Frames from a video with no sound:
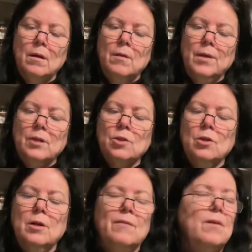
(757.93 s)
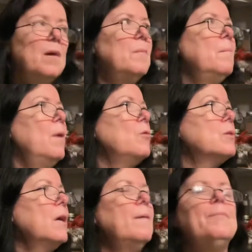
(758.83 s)
That's good. I've got
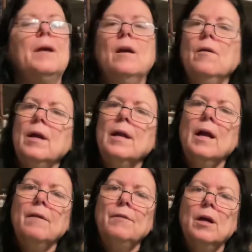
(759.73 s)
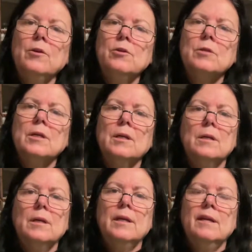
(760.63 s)
mimosa up there and I'm not used it
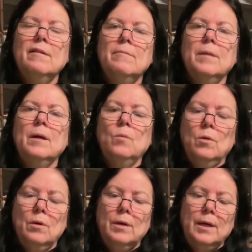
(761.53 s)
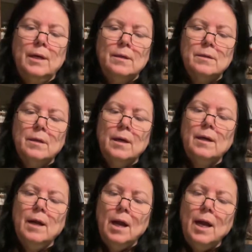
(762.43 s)
in any of my workings.
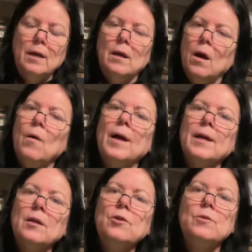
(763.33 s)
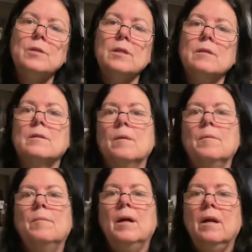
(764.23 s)
And I know I can use it in some
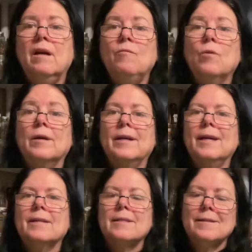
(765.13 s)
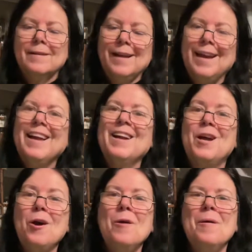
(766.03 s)
of my love workings.
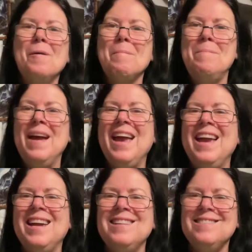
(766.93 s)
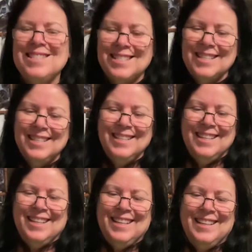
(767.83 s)
Cool beans!
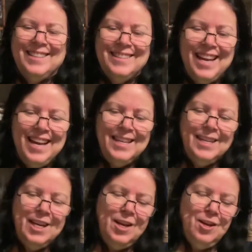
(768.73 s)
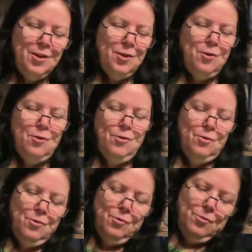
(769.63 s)
Thank
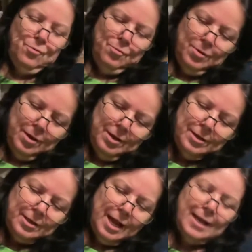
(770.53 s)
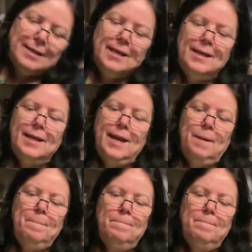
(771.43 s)
you! Scott Cunningham.